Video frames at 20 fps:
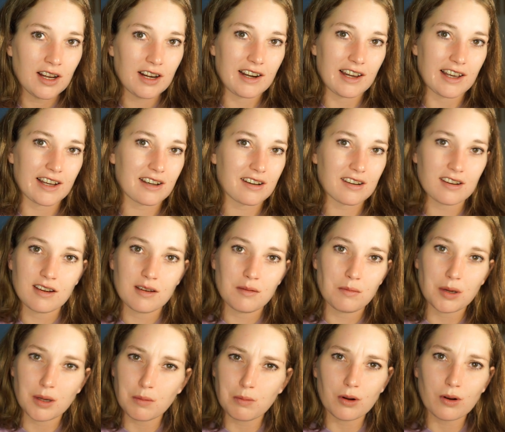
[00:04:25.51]
Like,
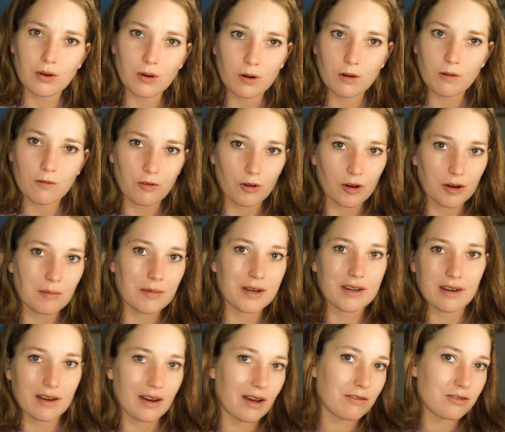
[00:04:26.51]
people cooked for him, he
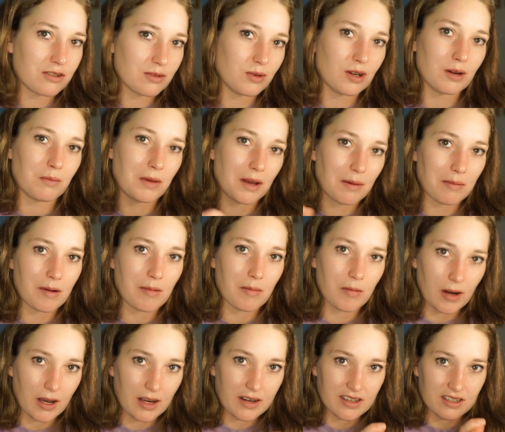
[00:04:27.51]
didn't have to work, blah, blah,
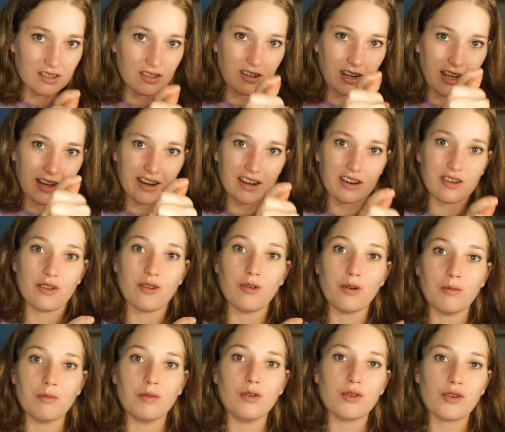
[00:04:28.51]
blah. He's not like a
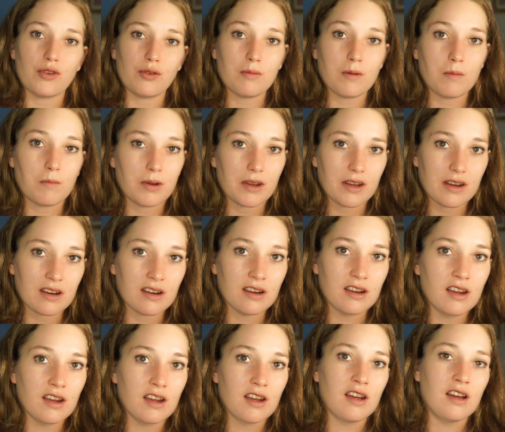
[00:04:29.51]
normal human being.
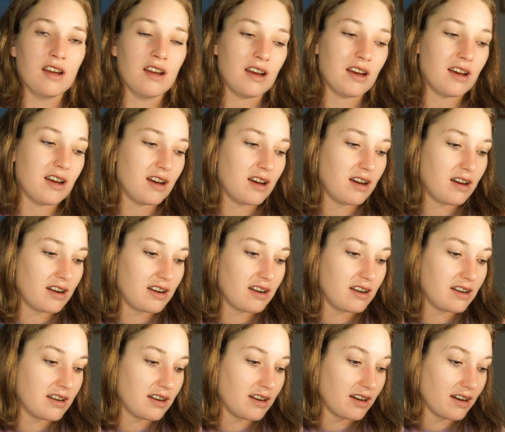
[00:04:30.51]

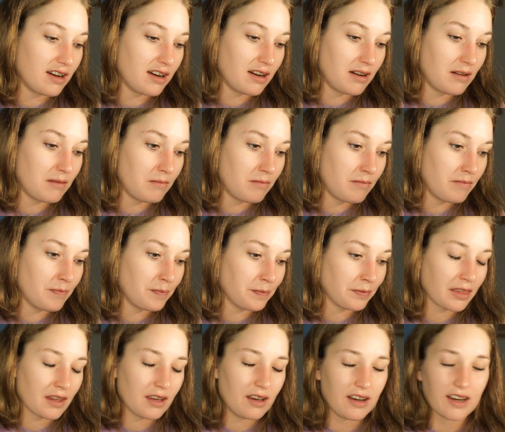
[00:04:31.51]
And
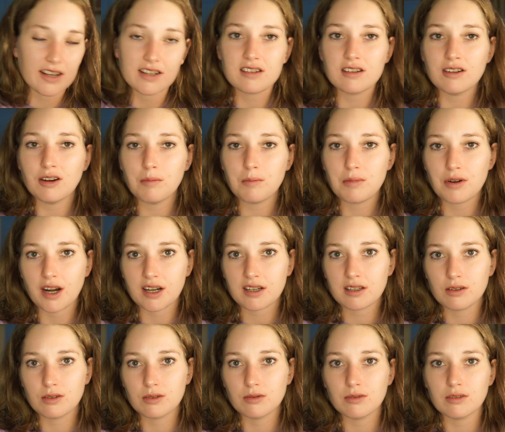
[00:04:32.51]
it's not
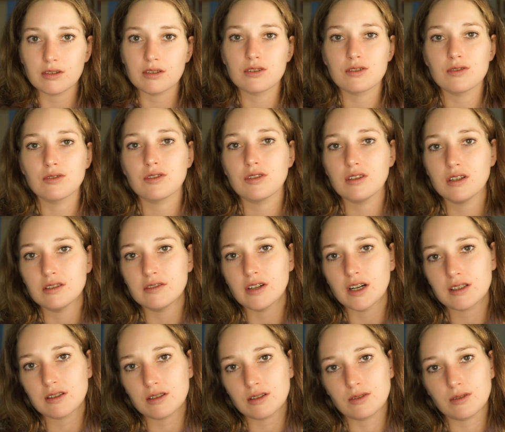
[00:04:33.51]
practical, it's too
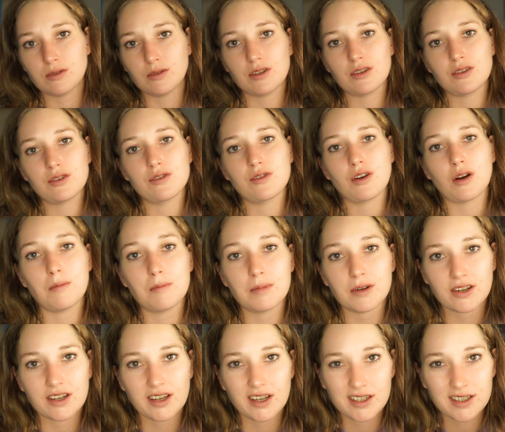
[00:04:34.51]
theoretical, it's too
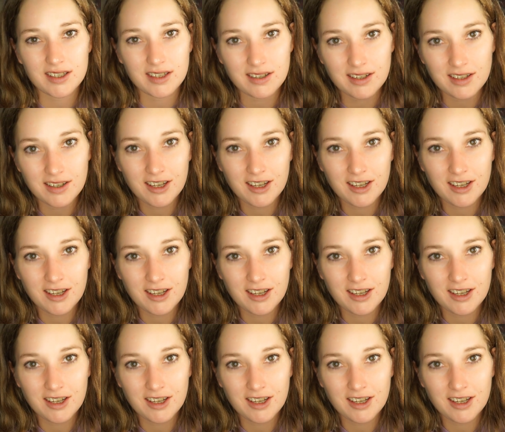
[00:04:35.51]
complicated.